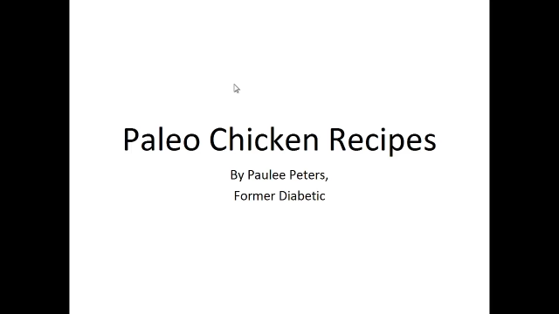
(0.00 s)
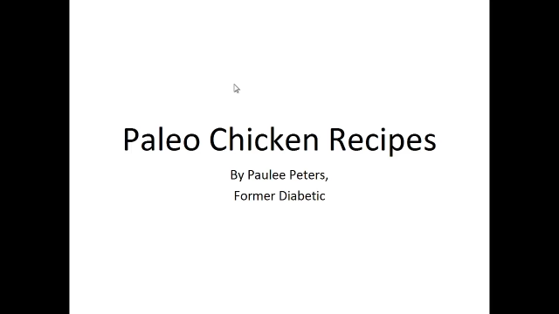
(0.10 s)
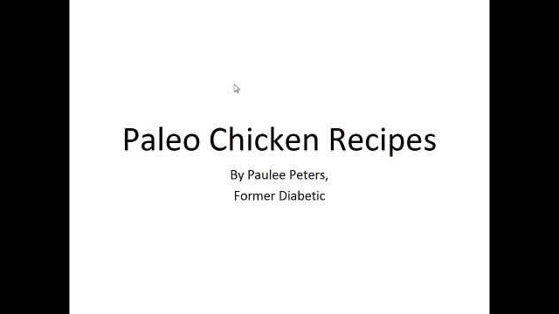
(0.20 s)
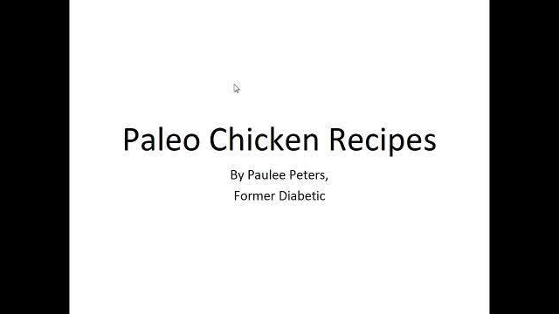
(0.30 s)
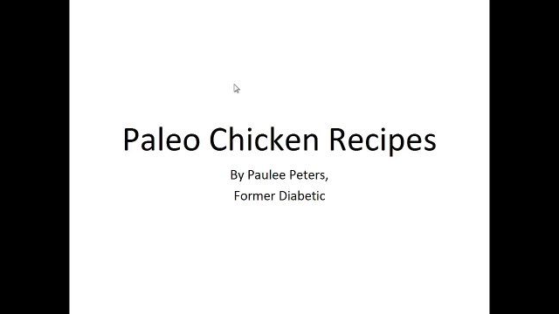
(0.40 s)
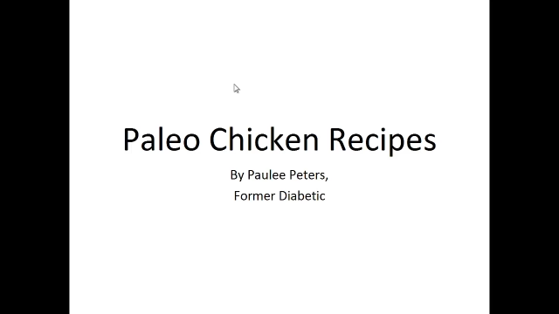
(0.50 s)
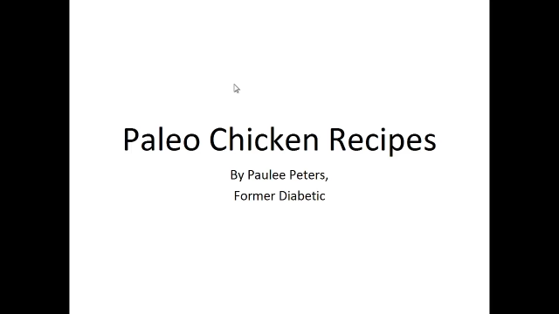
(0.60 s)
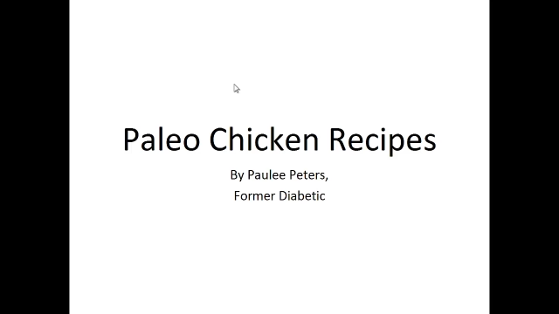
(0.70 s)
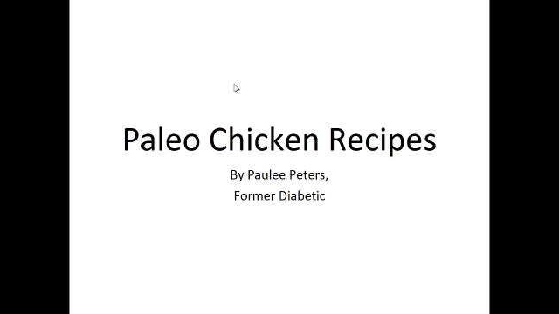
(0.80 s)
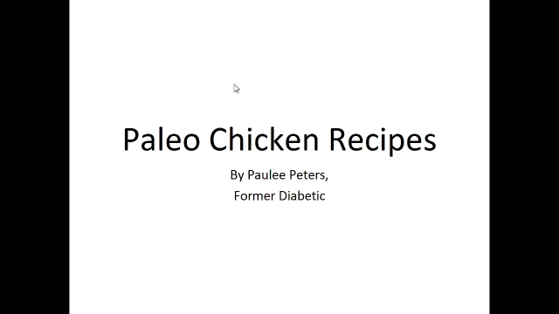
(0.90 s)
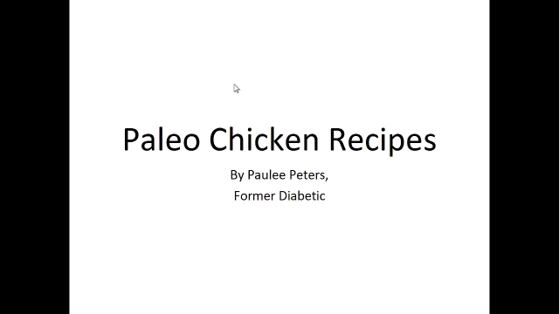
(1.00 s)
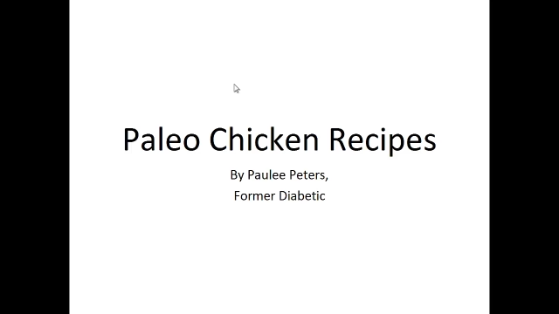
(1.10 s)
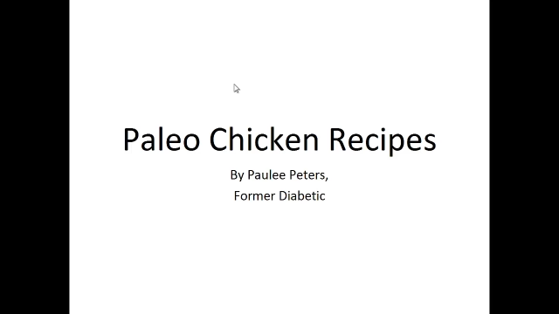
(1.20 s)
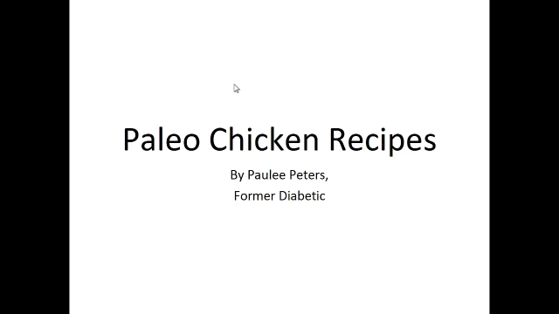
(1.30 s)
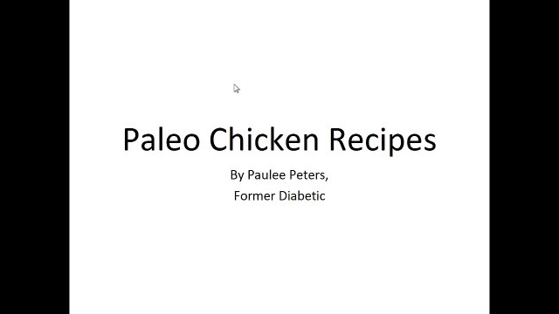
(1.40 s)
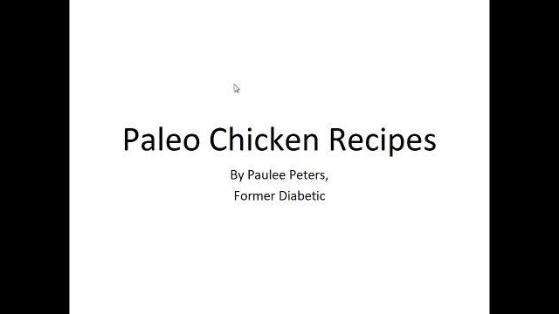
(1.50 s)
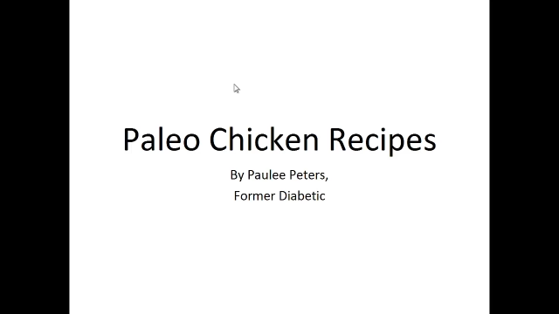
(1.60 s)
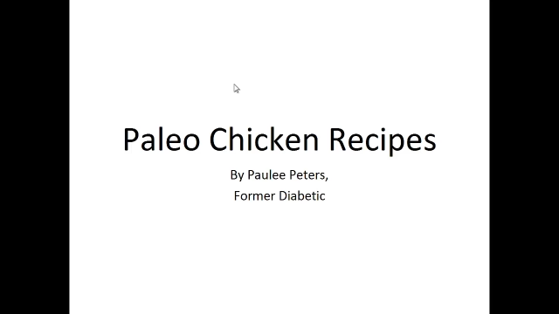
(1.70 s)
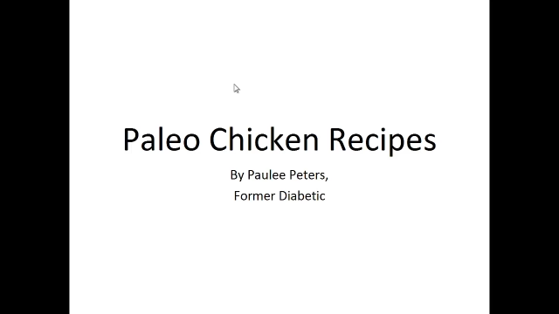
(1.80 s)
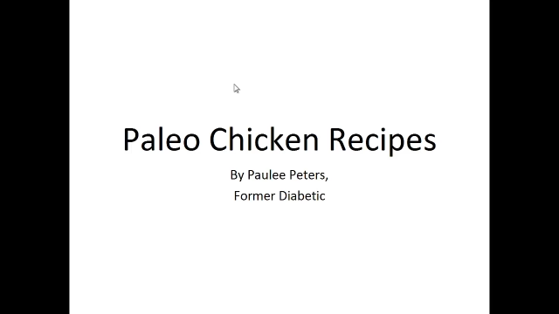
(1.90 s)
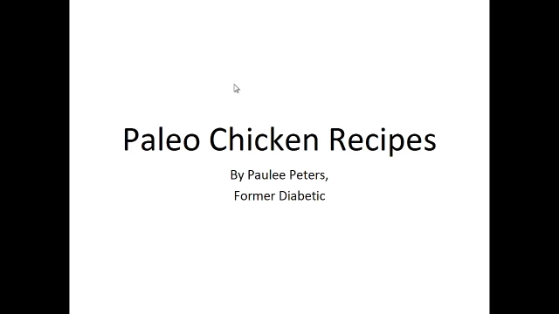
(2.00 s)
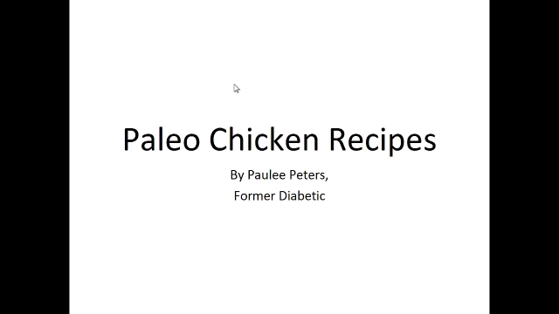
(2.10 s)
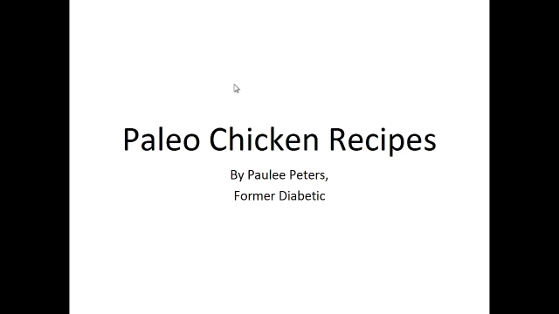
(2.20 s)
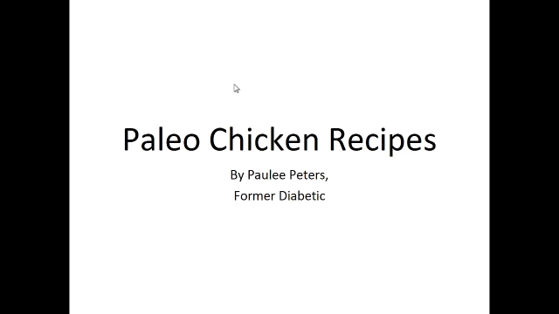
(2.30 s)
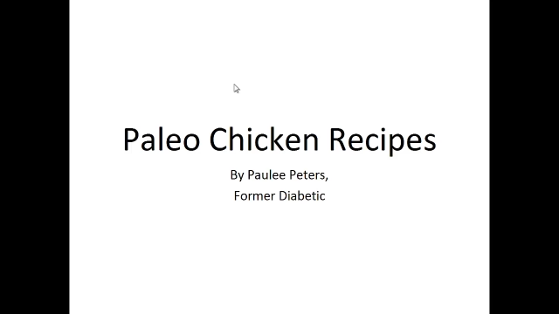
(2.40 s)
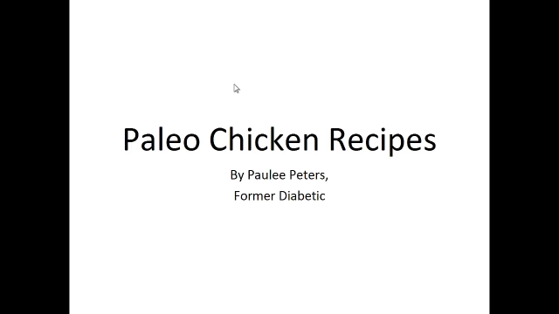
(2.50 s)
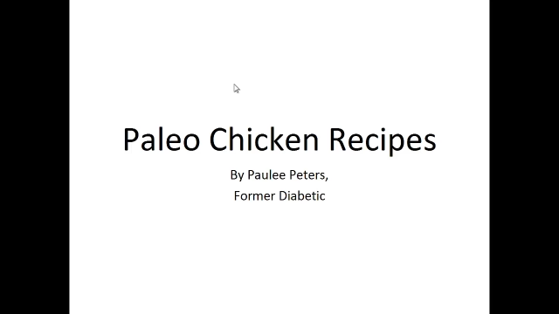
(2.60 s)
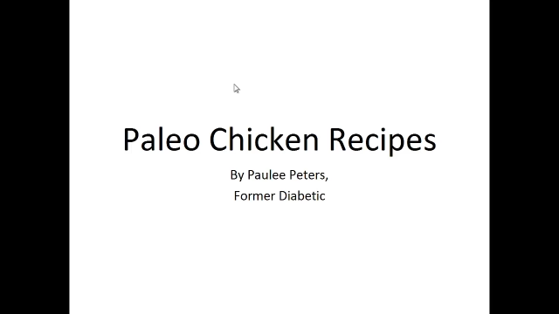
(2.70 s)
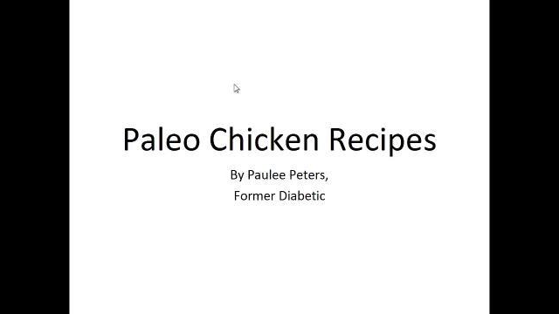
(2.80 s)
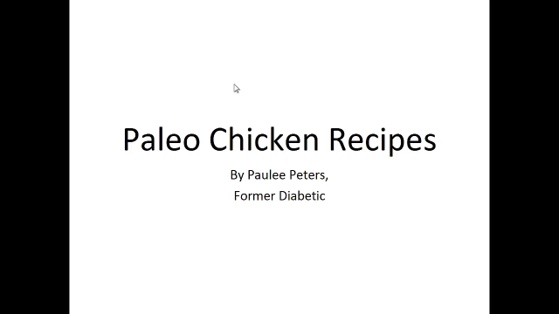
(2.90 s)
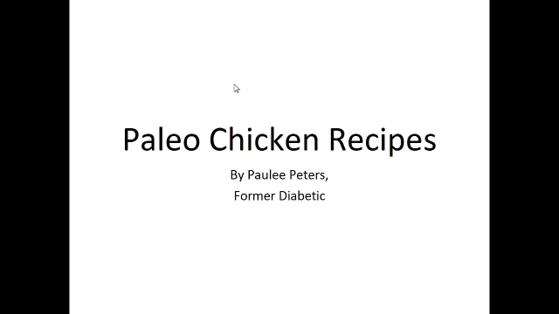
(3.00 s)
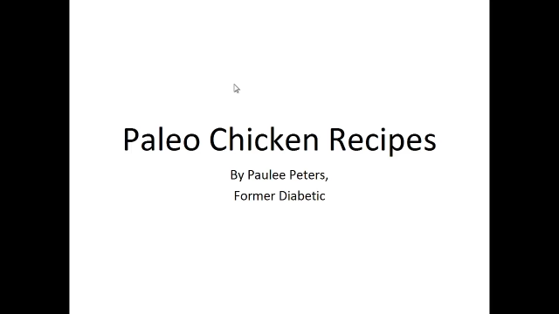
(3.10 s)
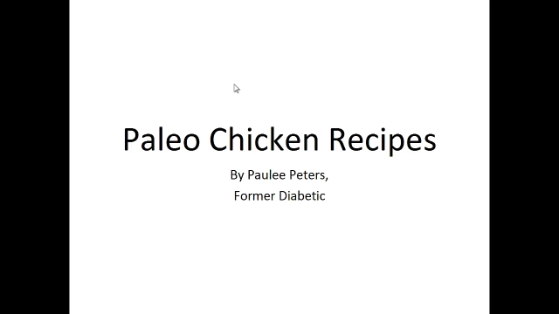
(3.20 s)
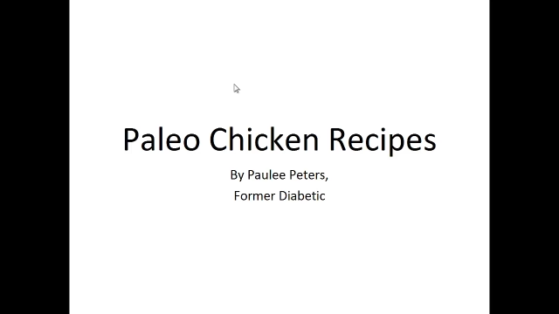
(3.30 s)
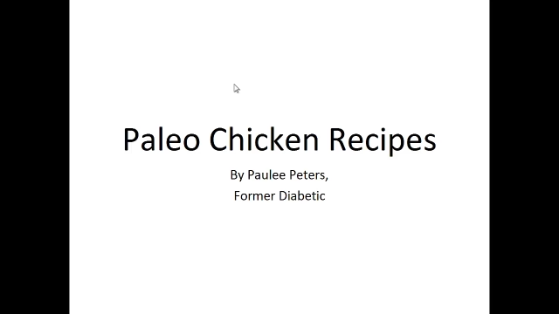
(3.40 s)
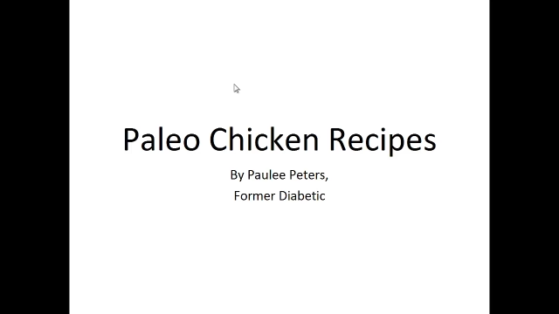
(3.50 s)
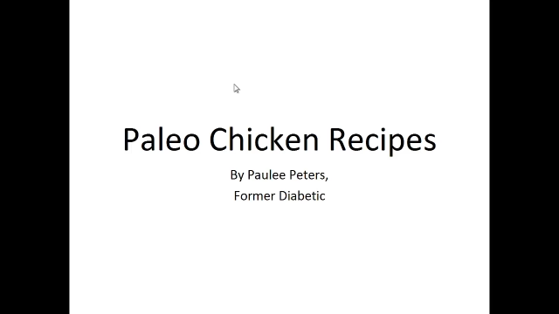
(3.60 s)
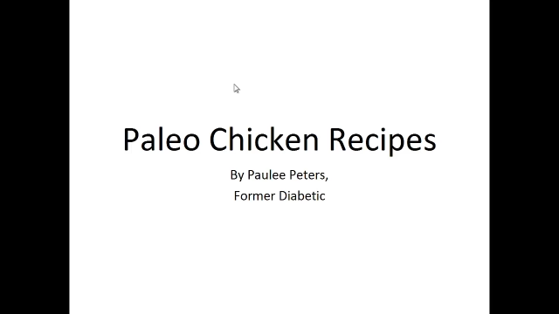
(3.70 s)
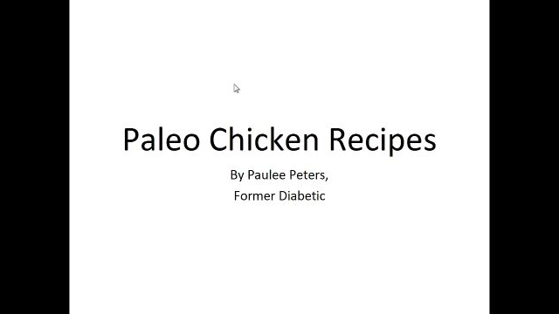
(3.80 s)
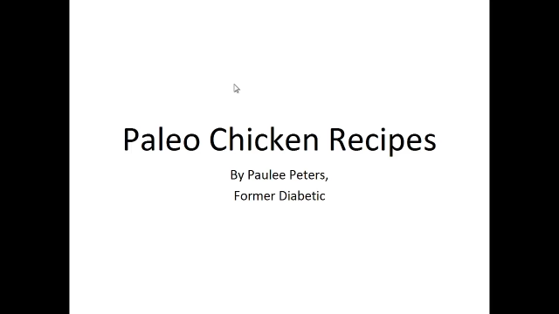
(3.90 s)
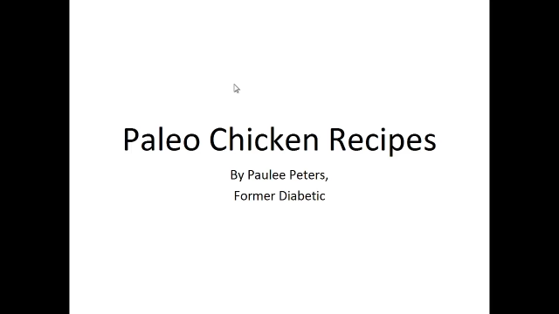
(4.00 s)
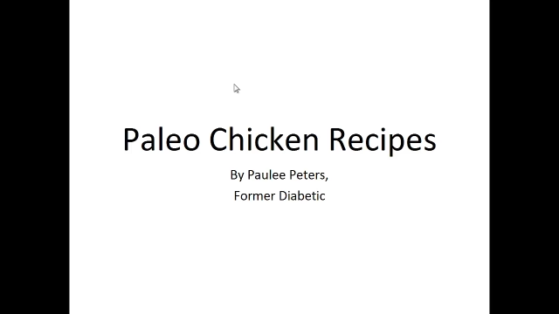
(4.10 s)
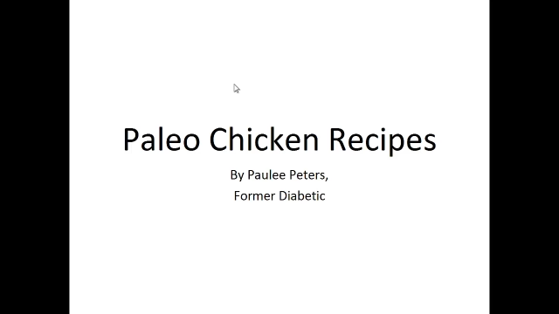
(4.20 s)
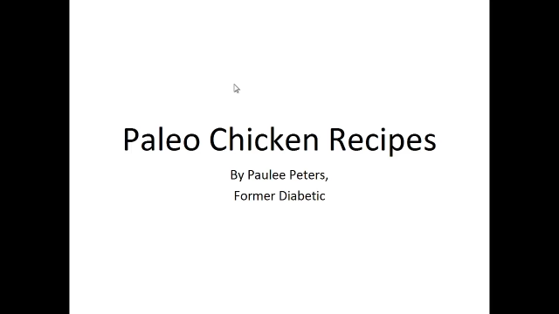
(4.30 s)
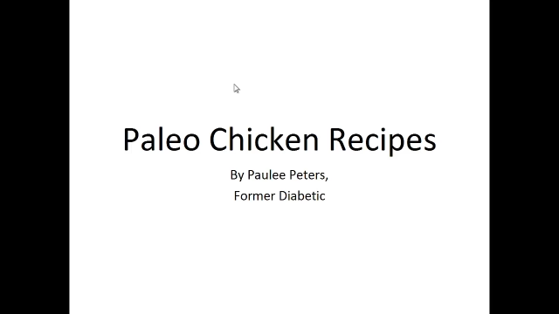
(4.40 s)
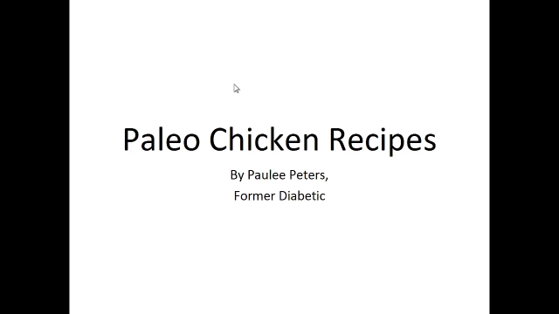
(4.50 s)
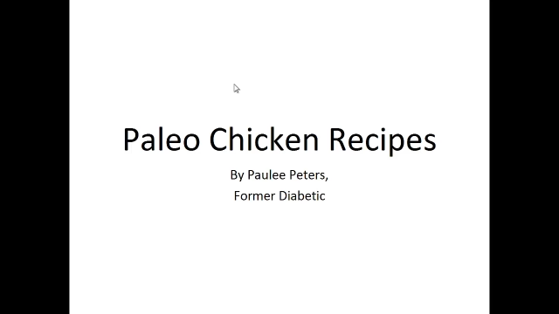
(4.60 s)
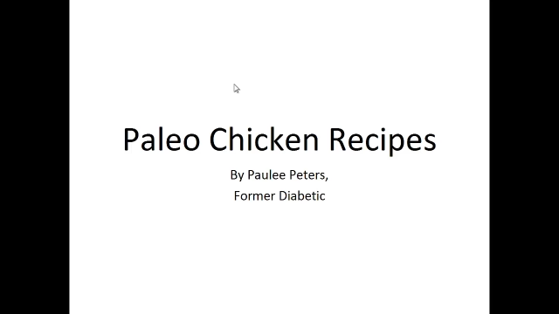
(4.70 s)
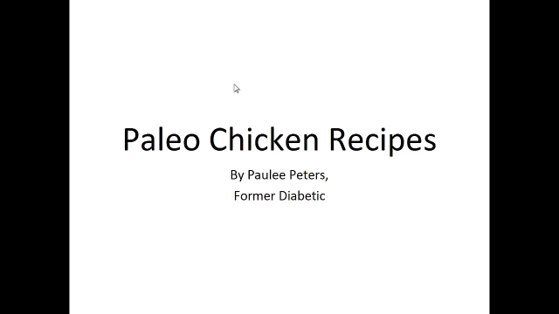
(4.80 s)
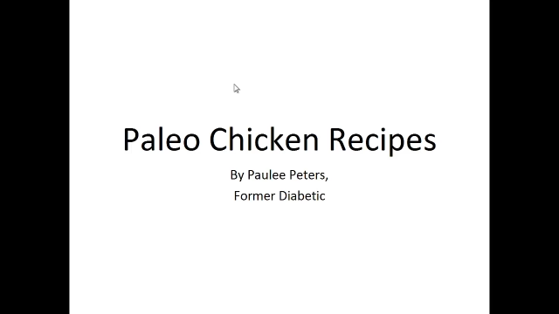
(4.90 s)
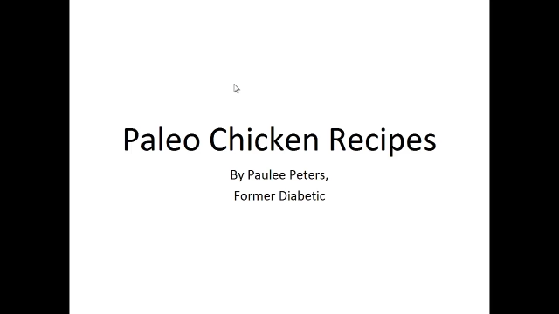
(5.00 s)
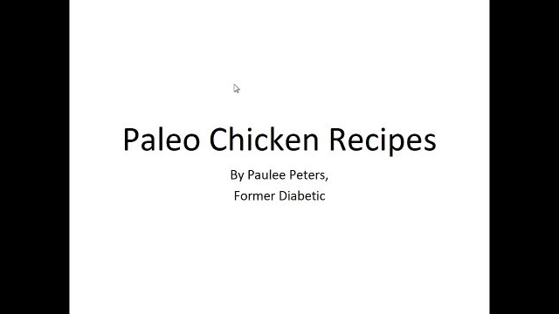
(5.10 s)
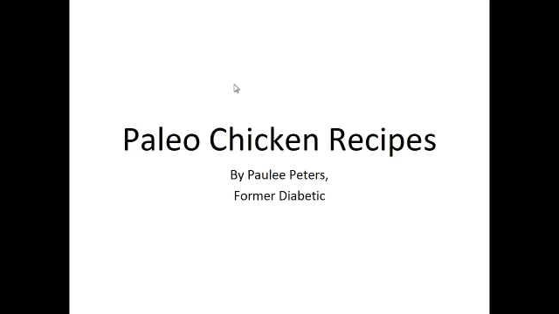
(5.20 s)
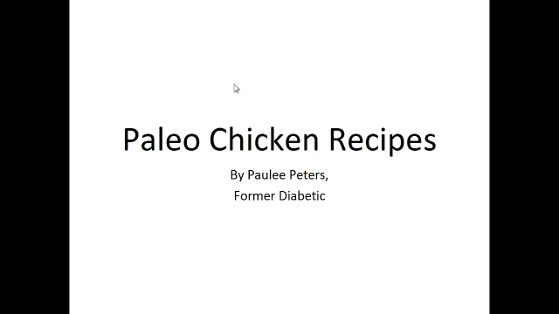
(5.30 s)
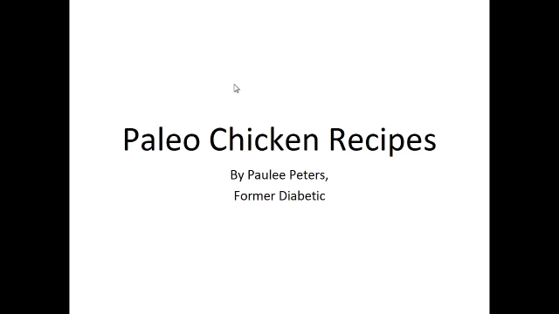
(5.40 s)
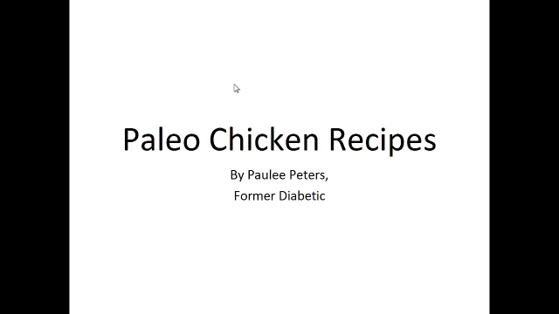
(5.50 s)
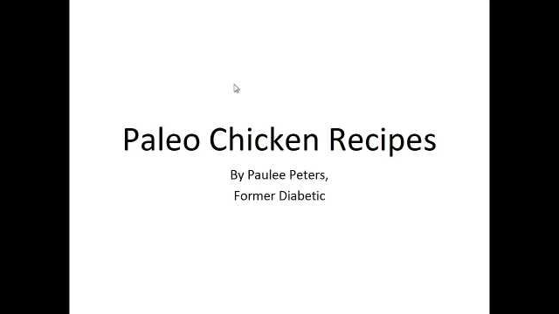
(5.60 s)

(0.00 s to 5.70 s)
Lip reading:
No face is visible, so there are no lips to read.